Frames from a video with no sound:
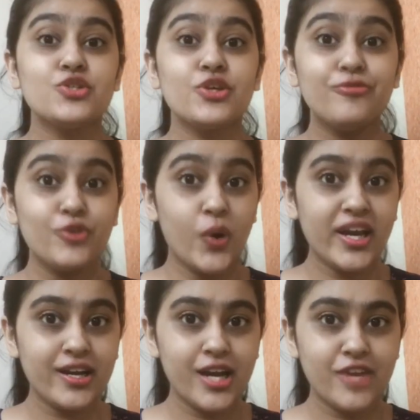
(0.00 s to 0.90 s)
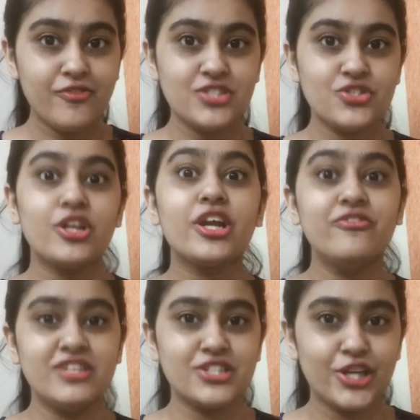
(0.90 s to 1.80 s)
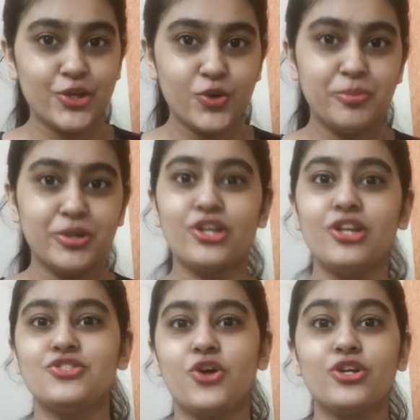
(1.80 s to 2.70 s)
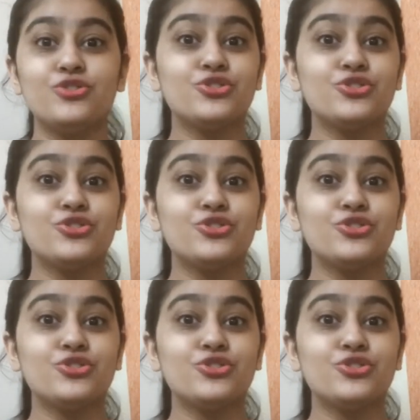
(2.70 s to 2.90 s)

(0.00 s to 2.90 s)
So if you are an investor investing into a particular stock,